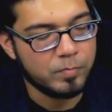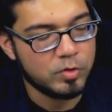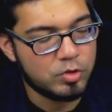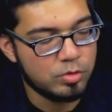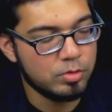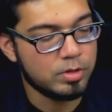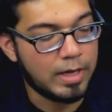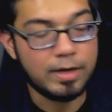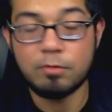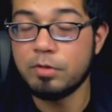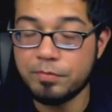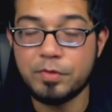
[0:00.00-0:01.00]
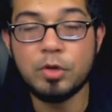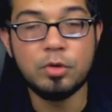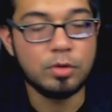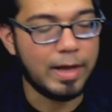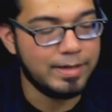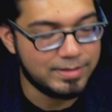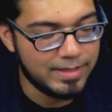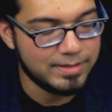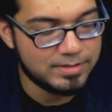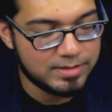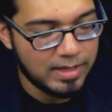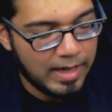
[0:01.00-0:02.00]
to kind of review and
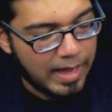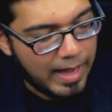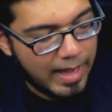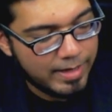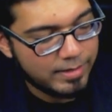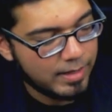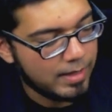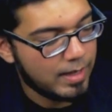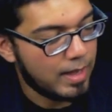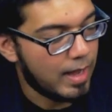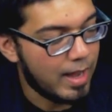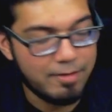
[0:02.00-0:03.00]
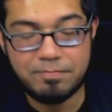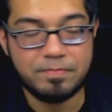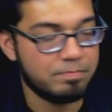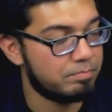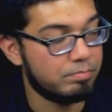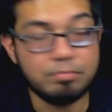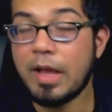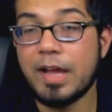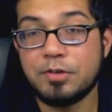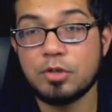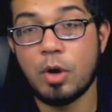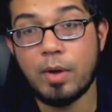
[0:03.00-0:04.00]
test, and I've had
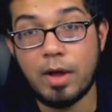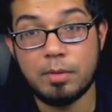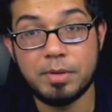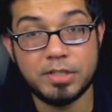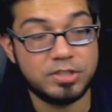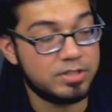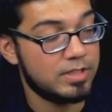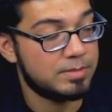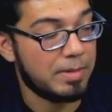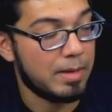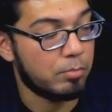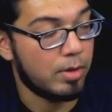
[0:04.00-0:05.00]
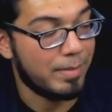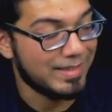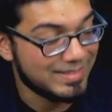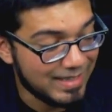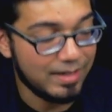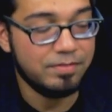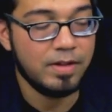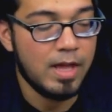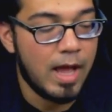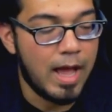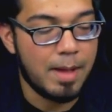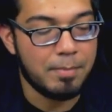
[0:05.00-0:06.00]
to go out and purchase this bad boy myself.
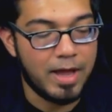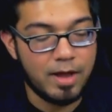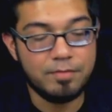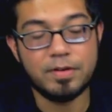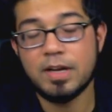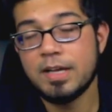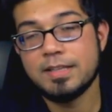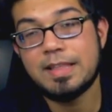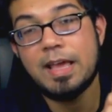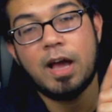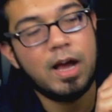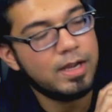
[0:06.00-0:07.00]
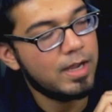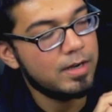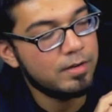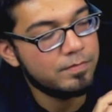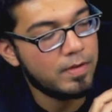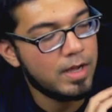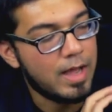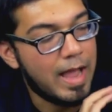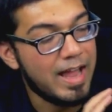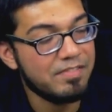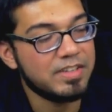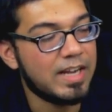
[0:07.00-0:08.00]
However, they are kind of
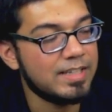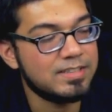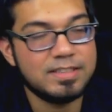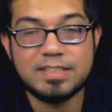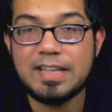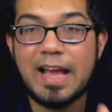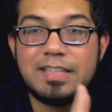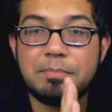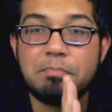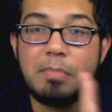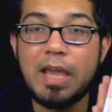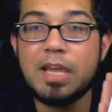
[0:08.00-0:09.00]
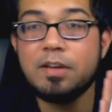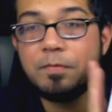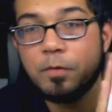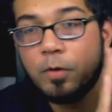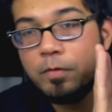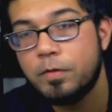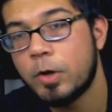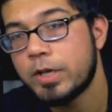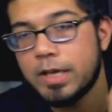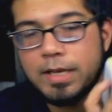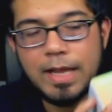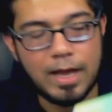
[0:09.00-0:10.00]
advertising this as made for
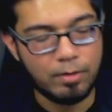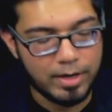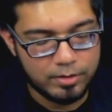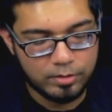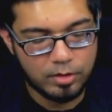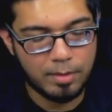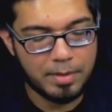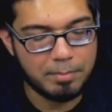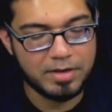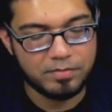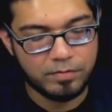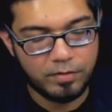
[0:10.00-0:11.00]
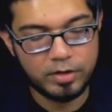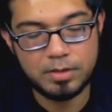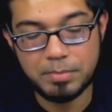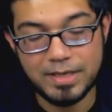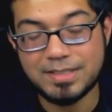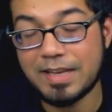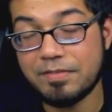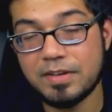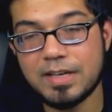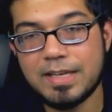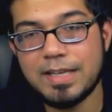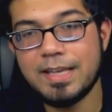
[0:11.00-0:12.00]
vlogging. Now, I don't know about made for vlogging, but it
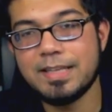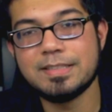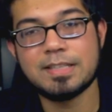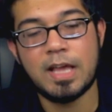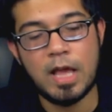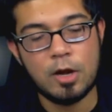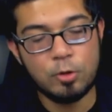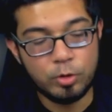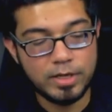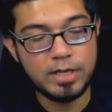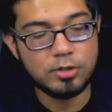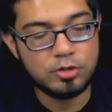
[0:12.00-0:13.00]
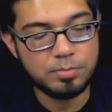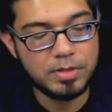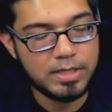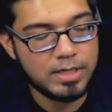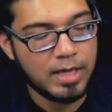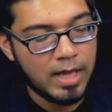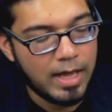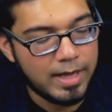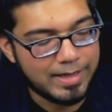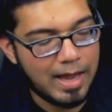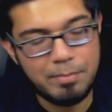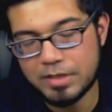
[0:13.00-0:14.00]
definitely is looking to be a
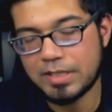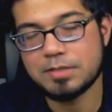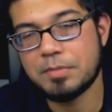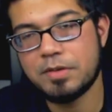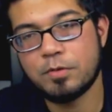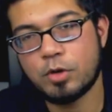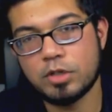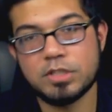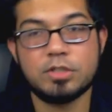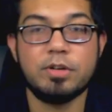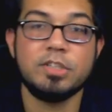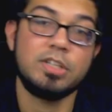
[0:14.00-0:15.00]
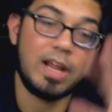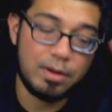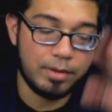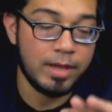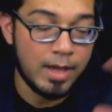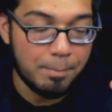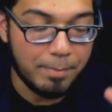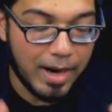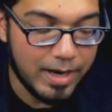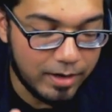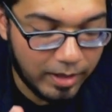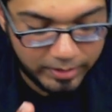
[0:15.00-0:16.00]
camera that's made for content creation. Anyway,
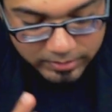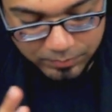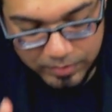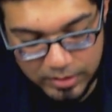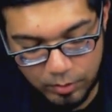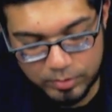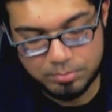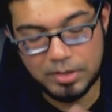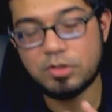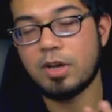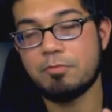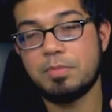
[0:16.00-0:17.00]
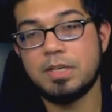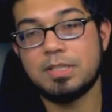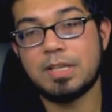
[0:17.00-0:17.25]
my last video was meant to have been